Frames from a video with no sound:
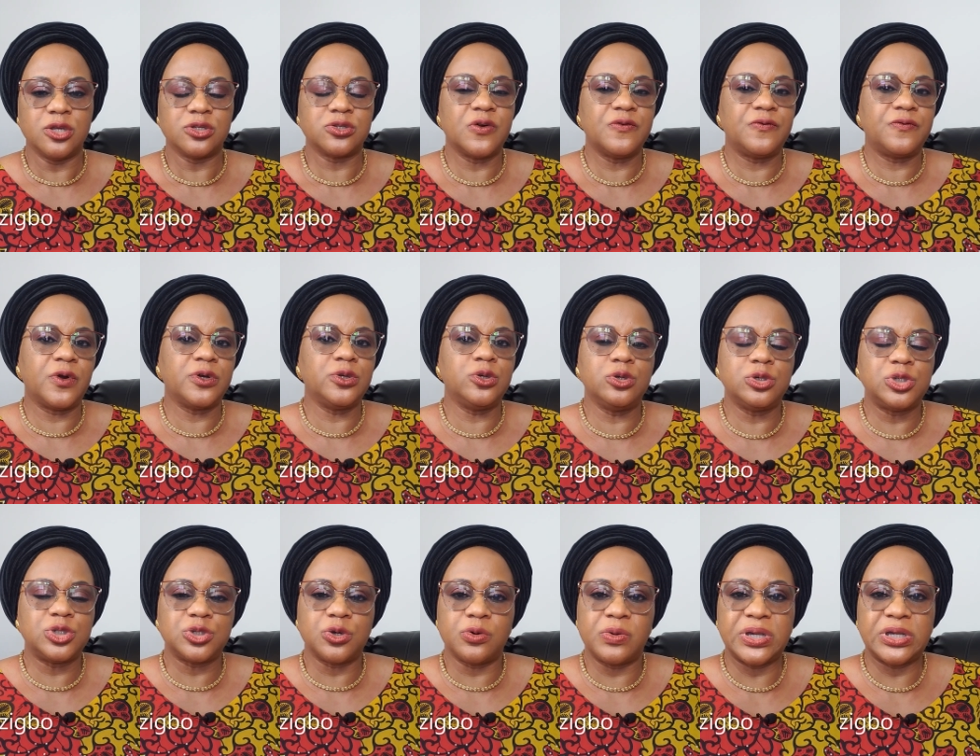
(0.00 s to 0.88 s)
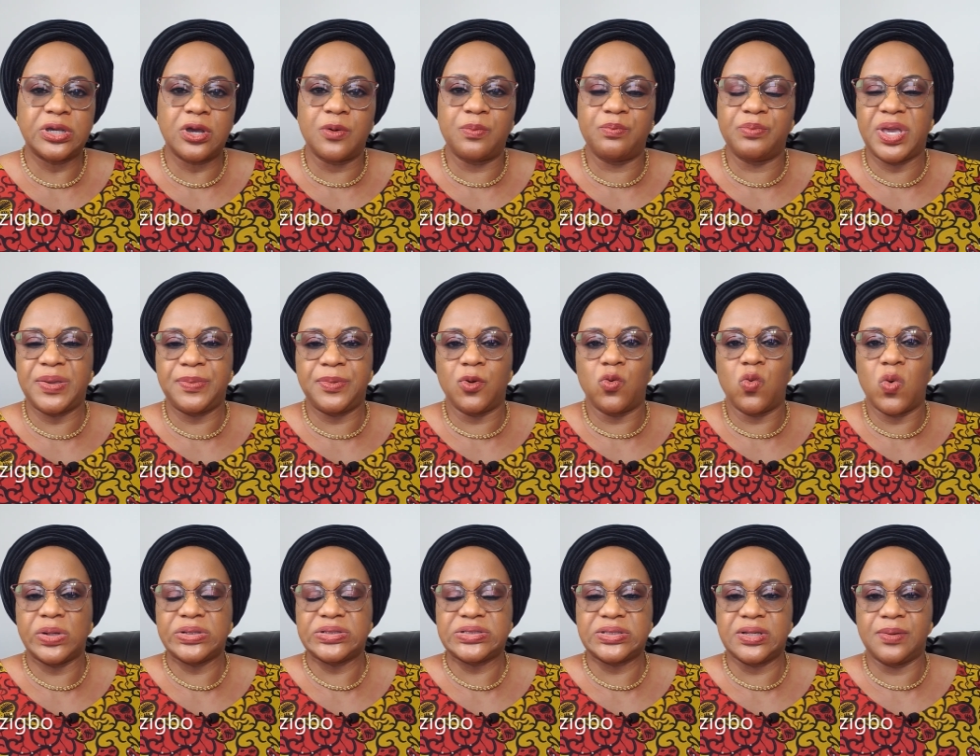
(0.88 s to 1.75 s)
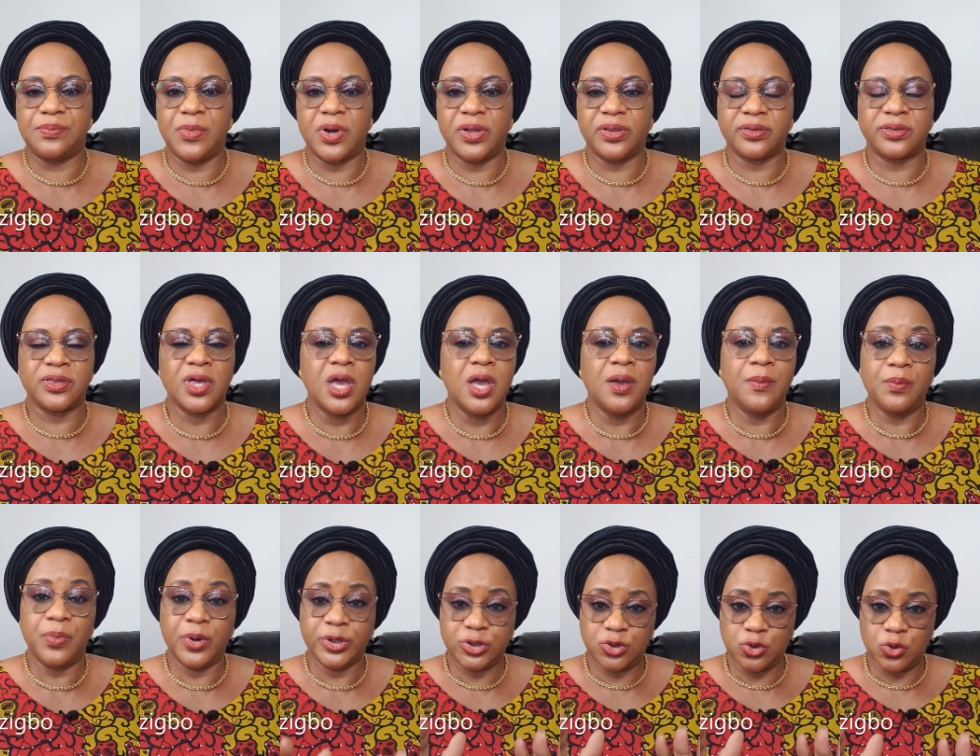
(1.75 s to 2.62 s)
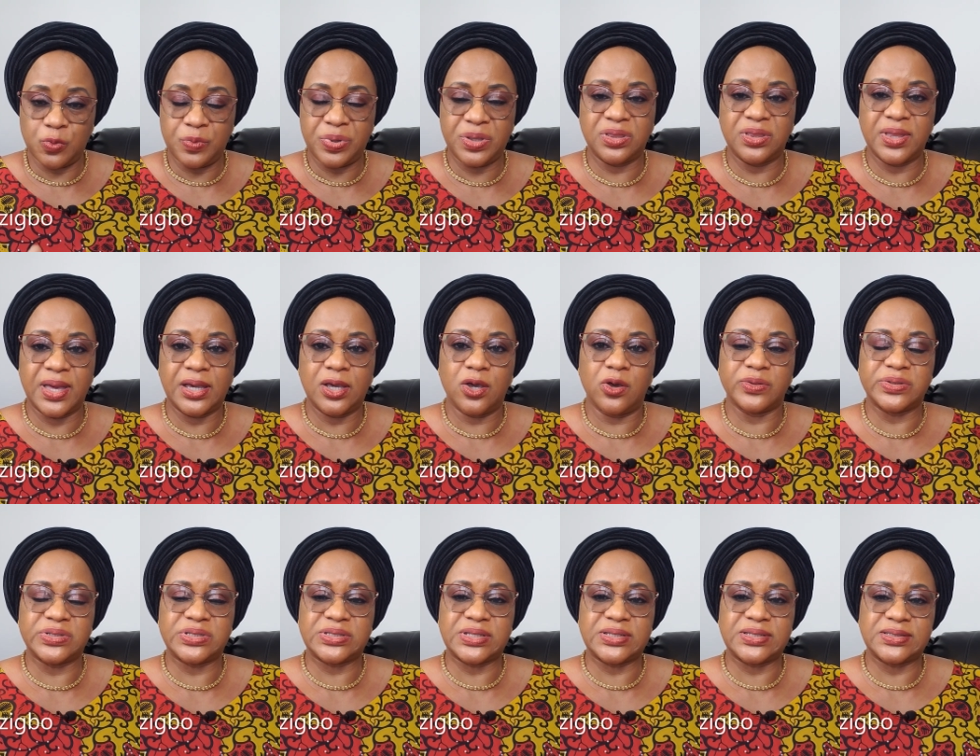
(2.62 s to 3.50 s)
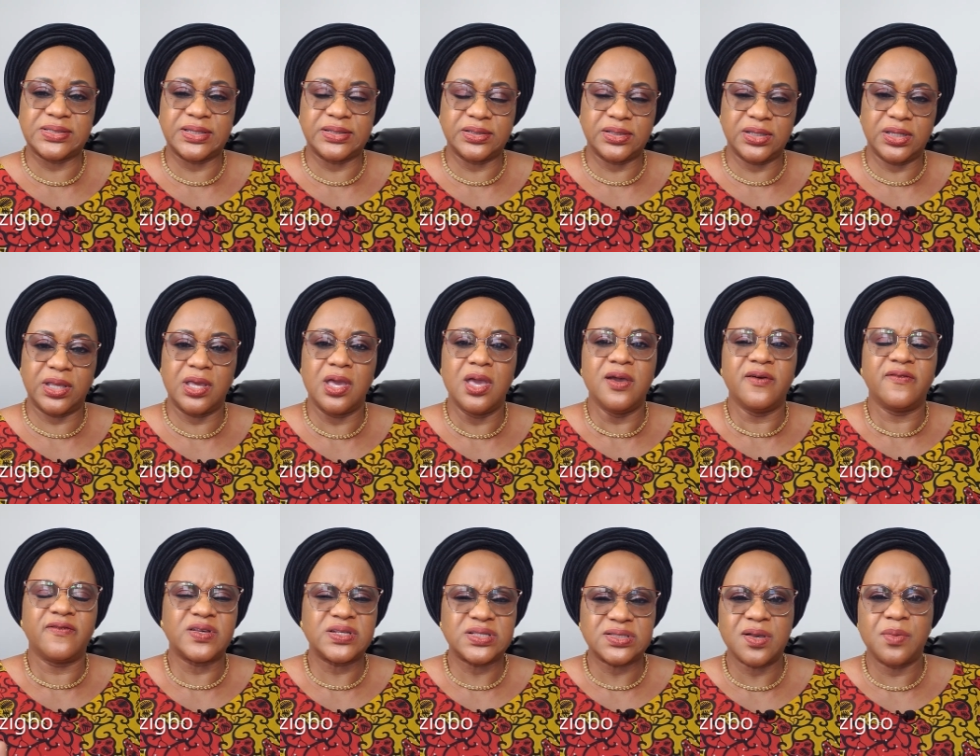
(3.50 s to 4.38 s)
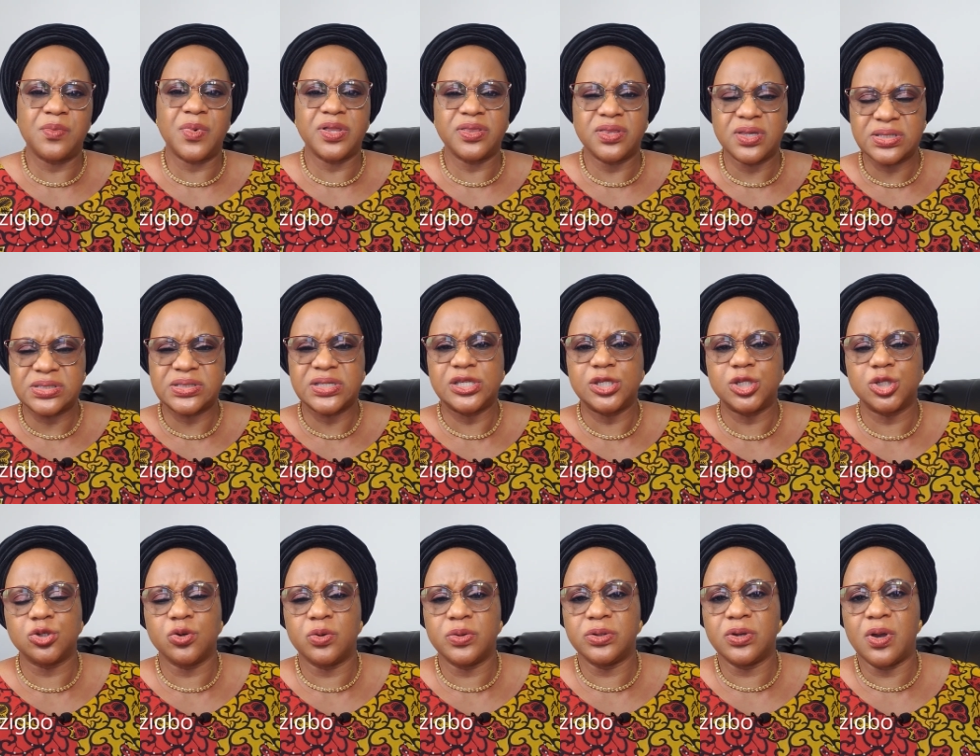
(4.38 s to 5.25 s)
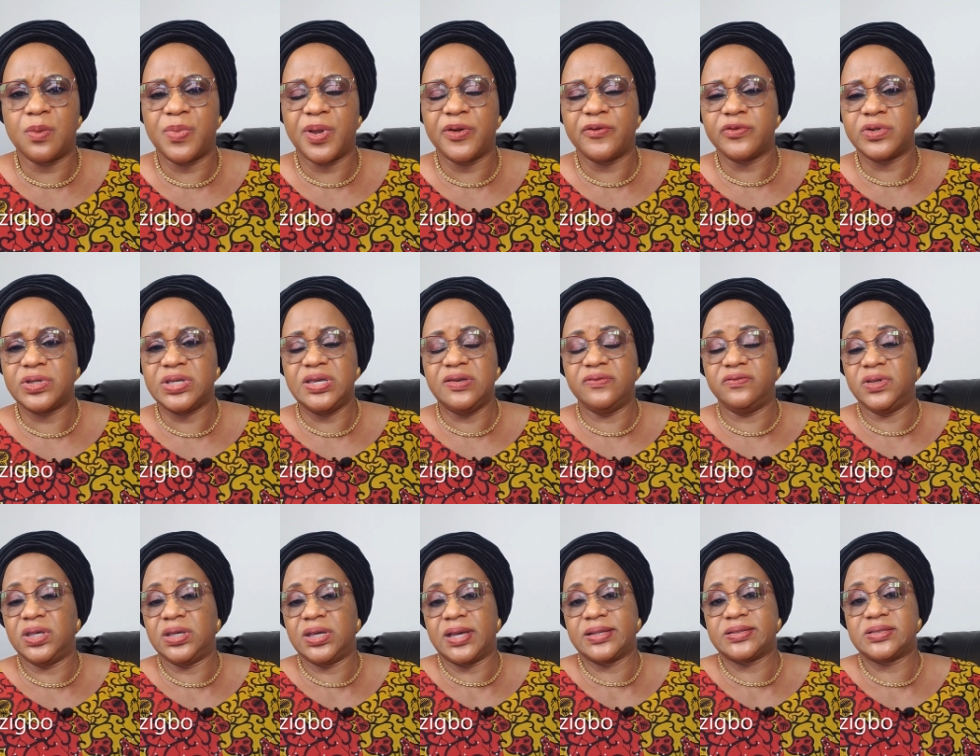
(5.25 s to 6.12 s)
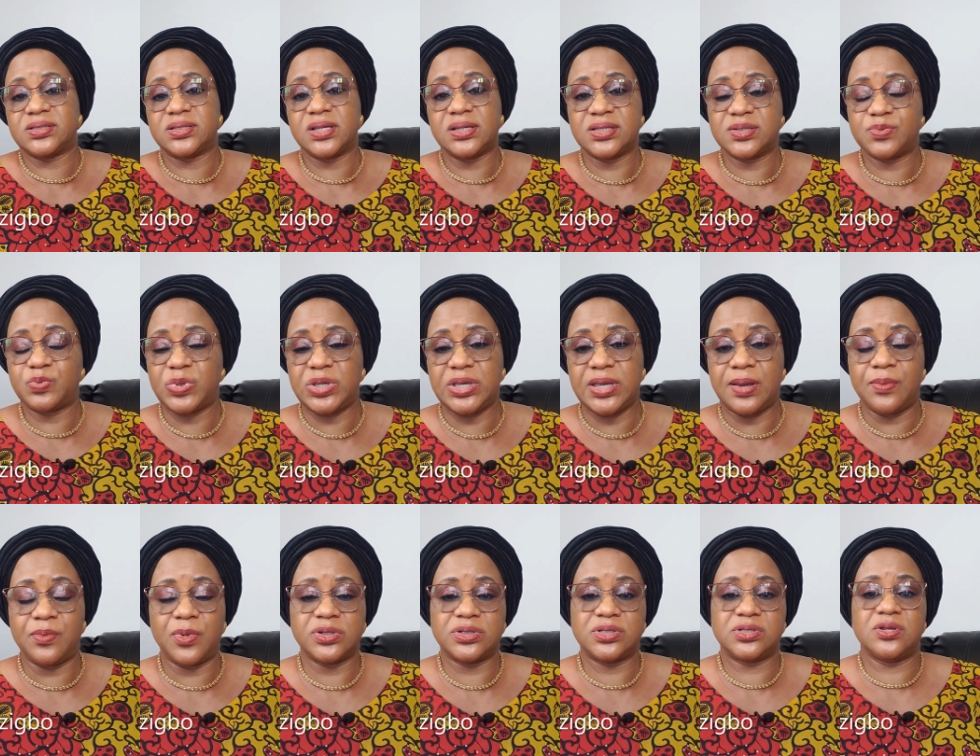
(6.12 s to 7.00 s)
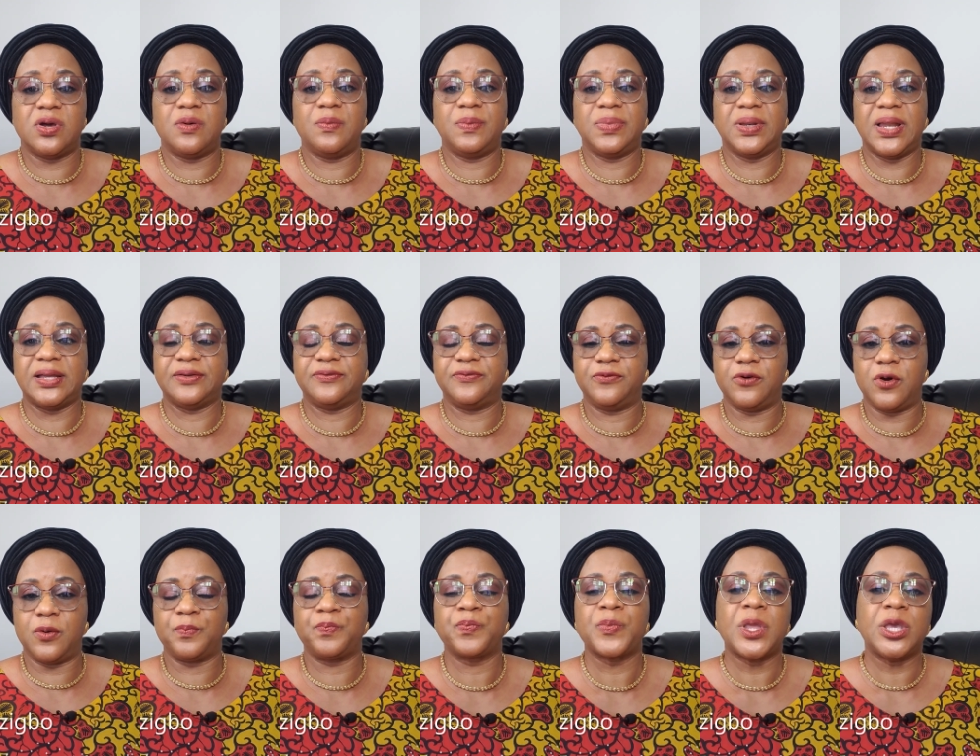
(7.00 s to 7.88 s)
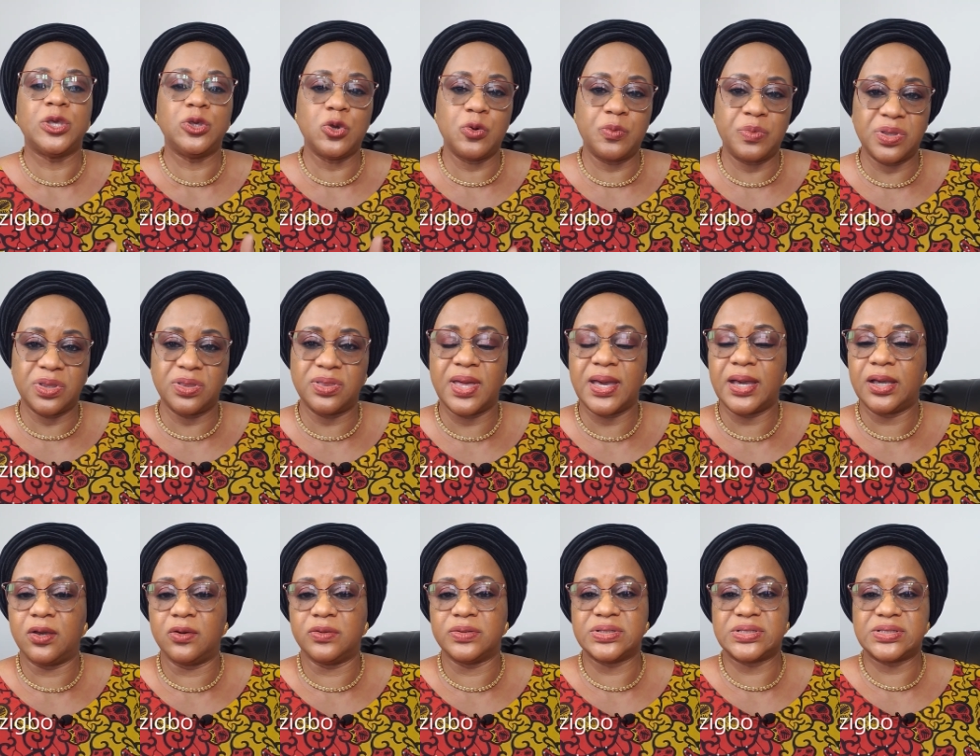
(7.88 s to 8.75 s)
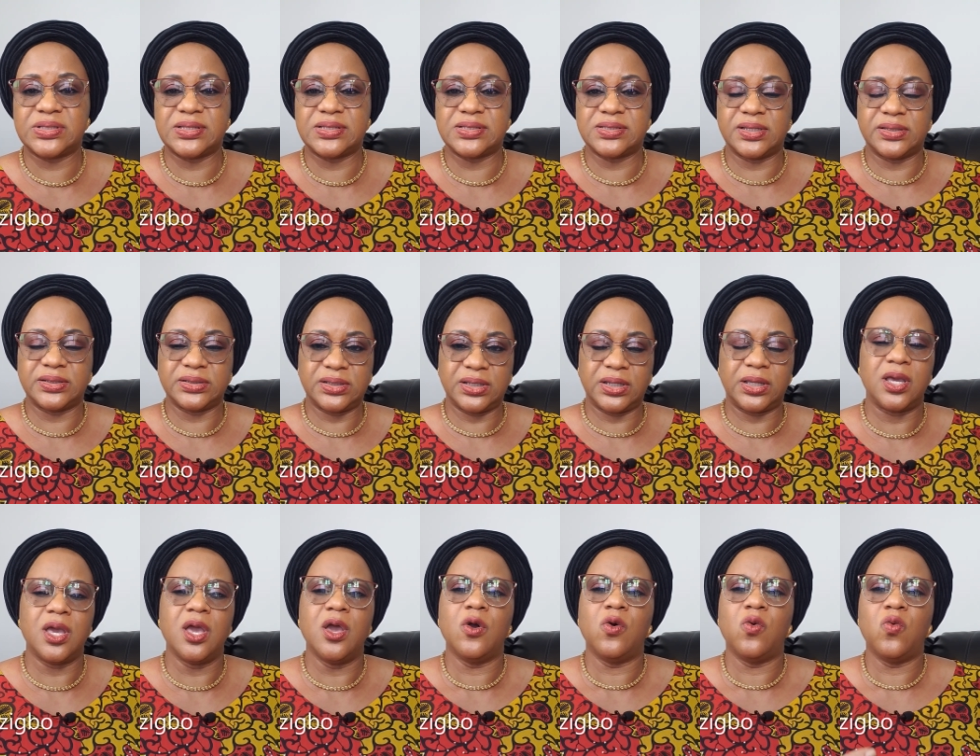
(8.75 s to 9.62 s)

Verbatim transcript: So for you, showing up maybe once a month, but you'll be there consistently. For some others, it's showing up every evening at 6 p.m. on some platform. You'll be there consistently.